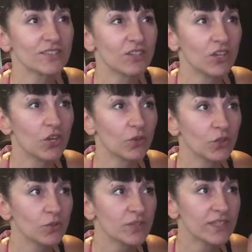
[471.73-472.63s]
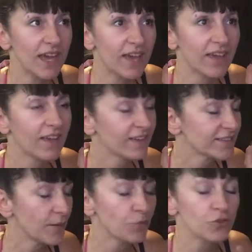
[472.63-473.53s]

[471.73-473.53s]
use separate